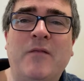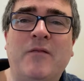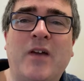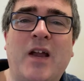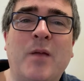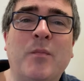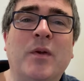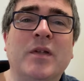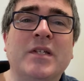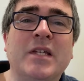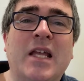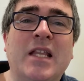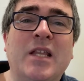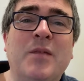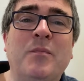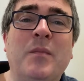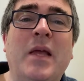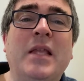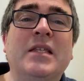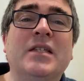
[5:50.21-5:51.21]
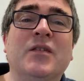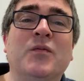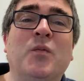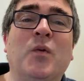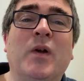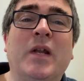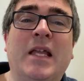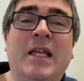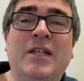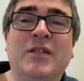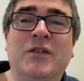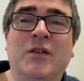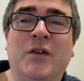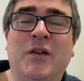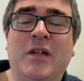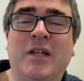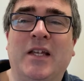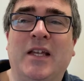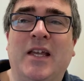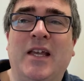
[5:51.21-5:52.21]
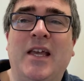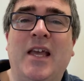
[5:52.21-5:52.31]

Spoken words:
very much in the midst of what he's doing